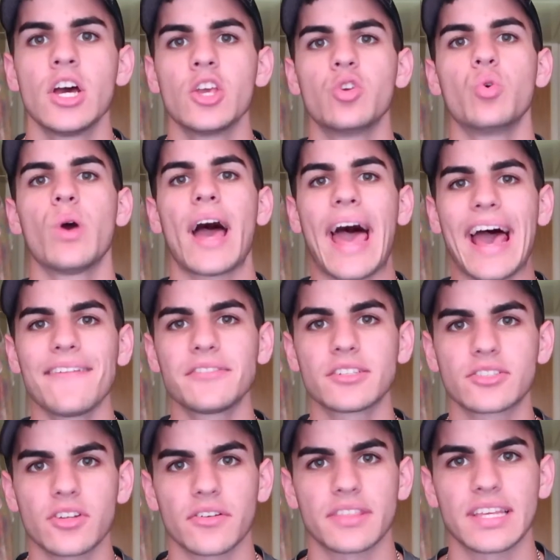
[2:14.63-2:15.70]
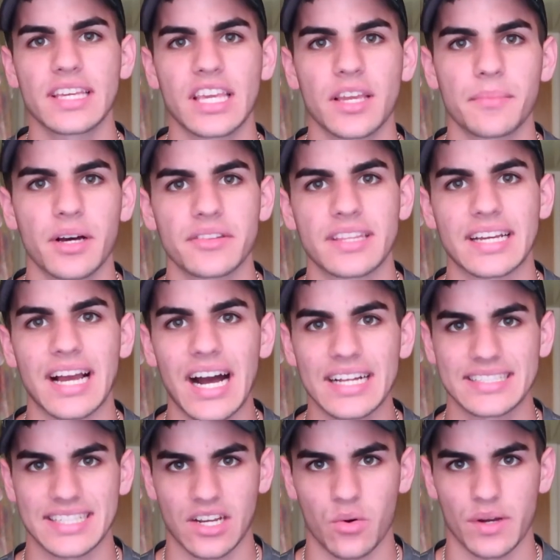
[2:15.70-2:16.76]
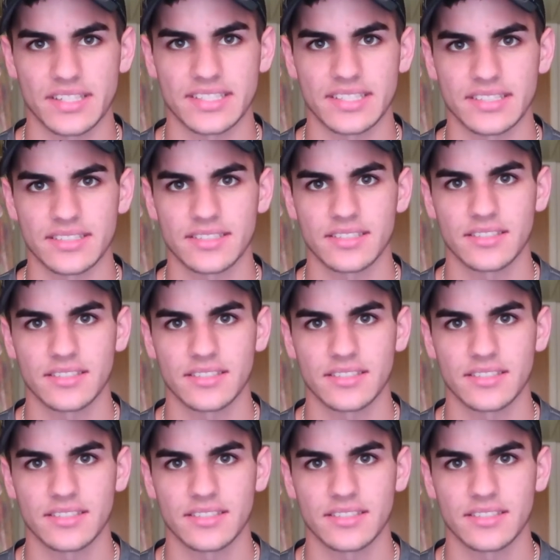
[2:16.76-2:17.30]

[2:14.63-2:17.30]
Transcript: You have to start thinking about the consequences.